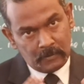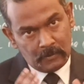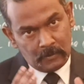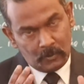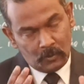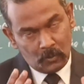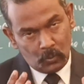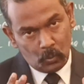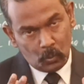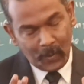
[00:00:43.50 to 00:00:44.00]

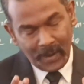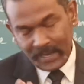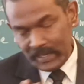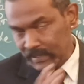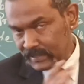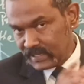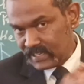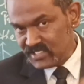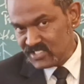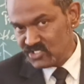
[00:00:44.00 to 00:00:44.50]
while
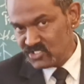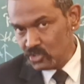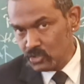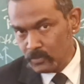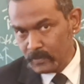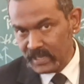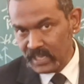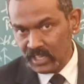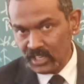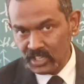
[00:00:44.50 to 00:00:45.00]

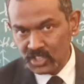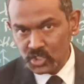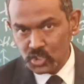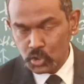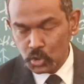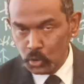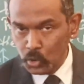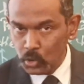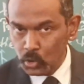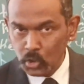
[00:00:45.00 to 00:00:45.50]
consuming
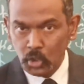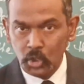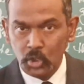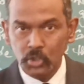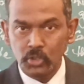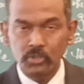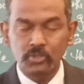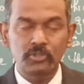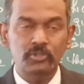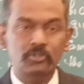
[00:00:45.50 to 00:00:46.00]
too
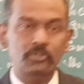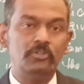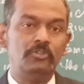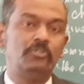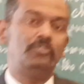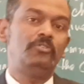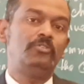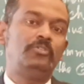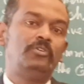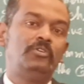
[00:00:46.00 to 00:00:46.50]
good
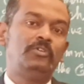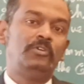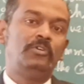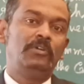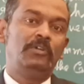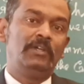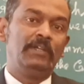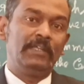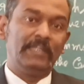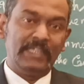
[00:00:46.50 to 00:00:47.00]

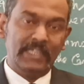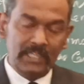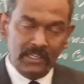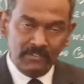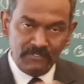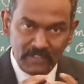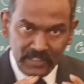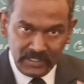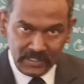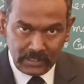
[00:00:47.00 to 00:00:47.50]

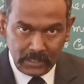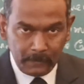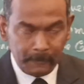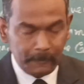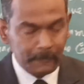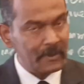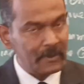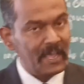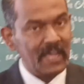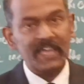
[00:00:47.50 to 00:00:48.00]
given the
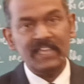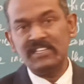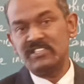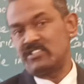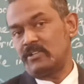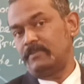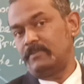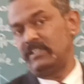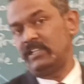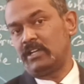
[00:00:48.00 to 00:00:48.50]
price of
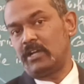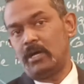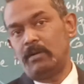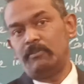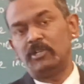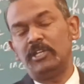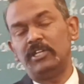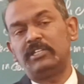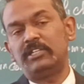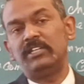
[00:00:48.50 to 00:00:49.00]
the
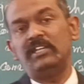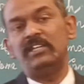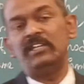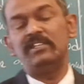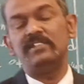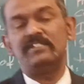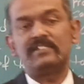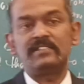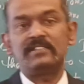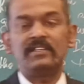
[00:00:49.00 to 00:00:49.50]

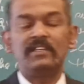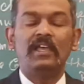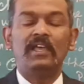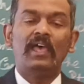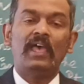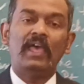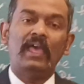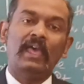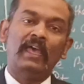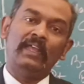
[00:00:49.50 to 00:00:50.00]
commodities
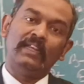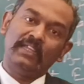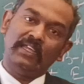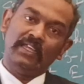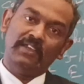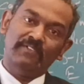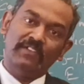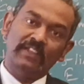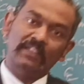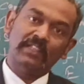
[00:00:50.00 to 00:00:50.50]
and
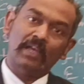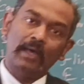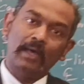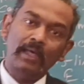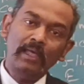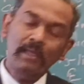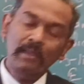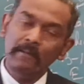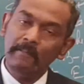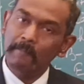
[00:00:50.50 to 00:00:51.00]
given the
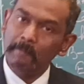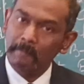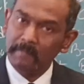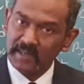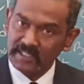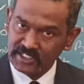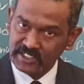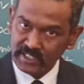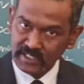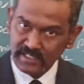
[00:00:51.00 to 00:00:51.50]

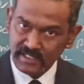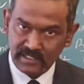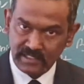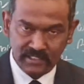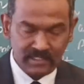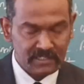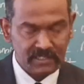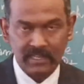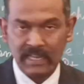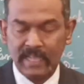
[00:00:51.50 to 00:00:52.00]
budget
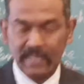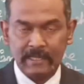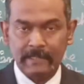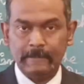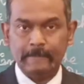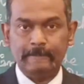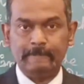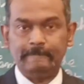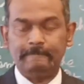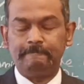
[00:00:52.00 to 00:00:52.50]
line.
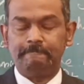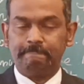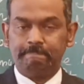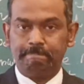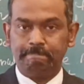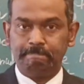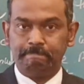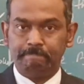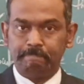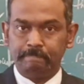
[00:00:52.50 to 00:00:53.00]

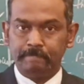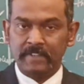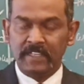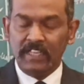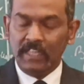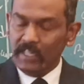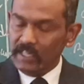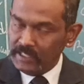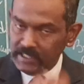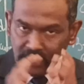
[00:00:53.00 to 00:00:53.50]

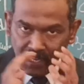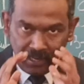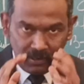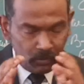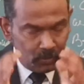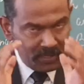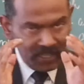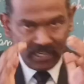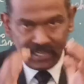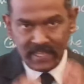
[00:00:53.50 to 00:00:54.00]
Here we
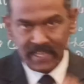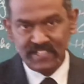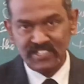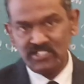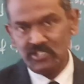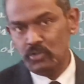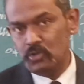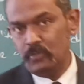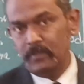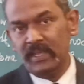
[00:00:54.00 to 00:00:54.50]
are
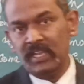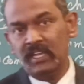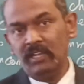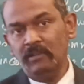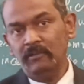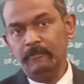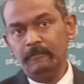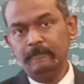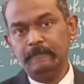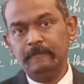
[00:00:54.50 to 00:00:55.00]
assuming
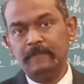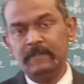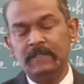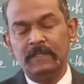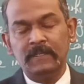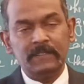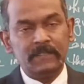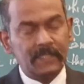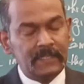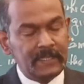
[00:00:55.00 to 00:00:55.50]
that the